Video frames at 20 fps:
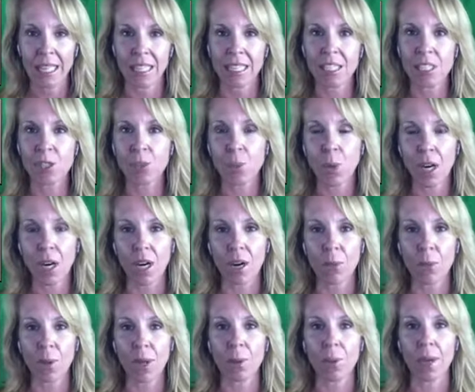This is
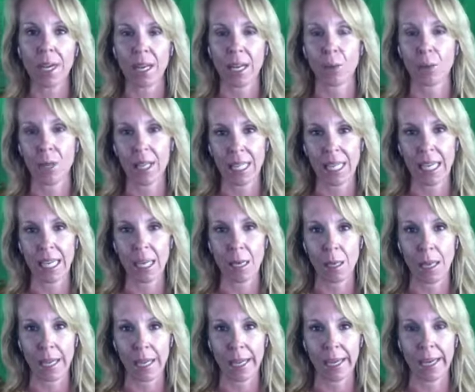where we want to really
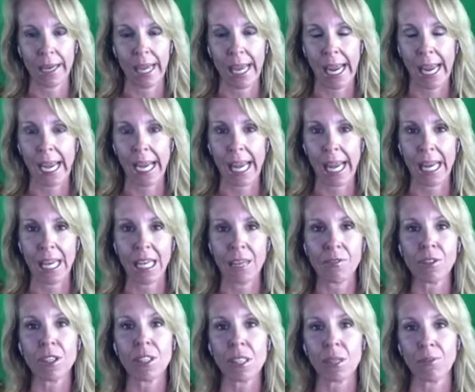kick in and, and
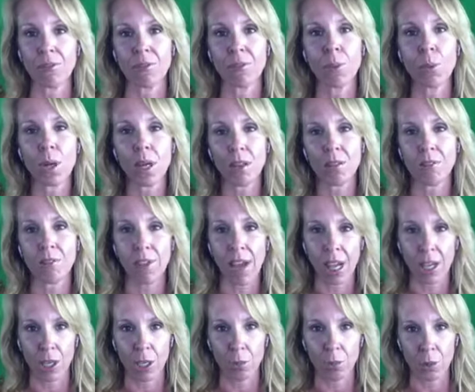give you some real
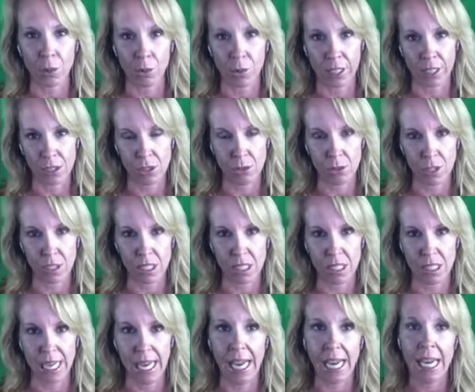valuable
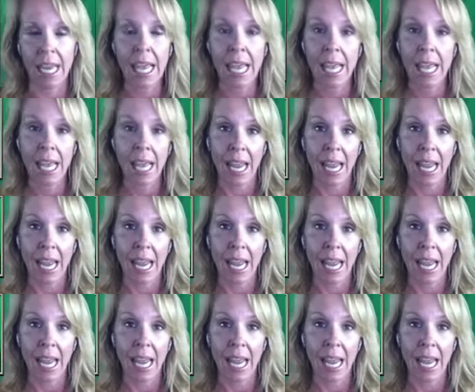resources and,